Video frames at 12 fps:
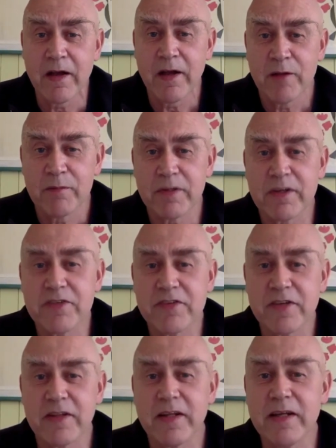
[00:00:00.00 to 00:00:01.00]
because
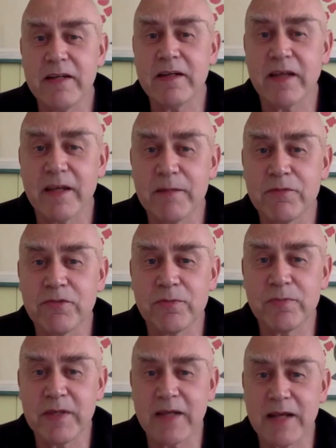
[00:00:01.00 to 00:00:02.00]
a lady came to
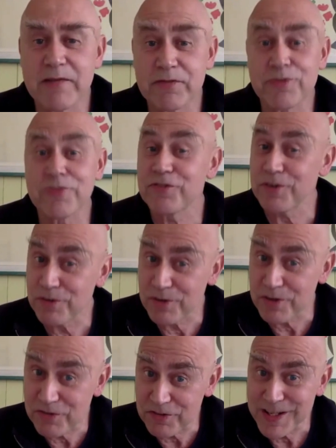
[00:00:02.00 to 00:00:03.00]
me after a
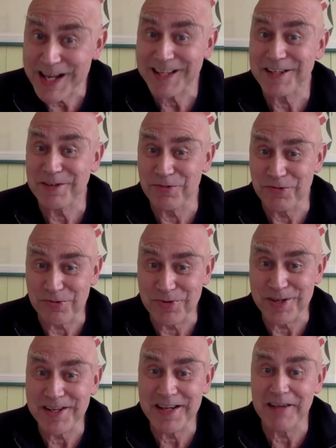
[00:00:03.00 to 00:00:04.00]
serious neck
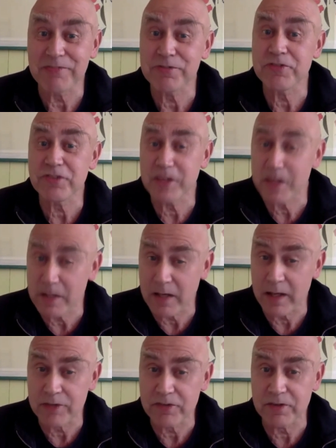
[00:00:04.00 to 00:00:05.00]
injury after a skiing
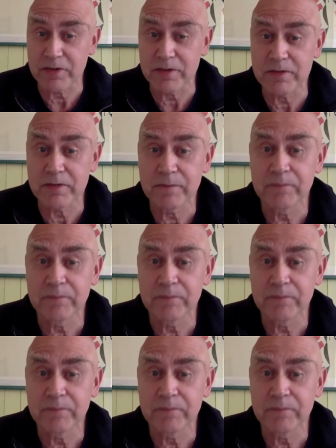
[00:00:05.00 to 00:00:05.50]
accident.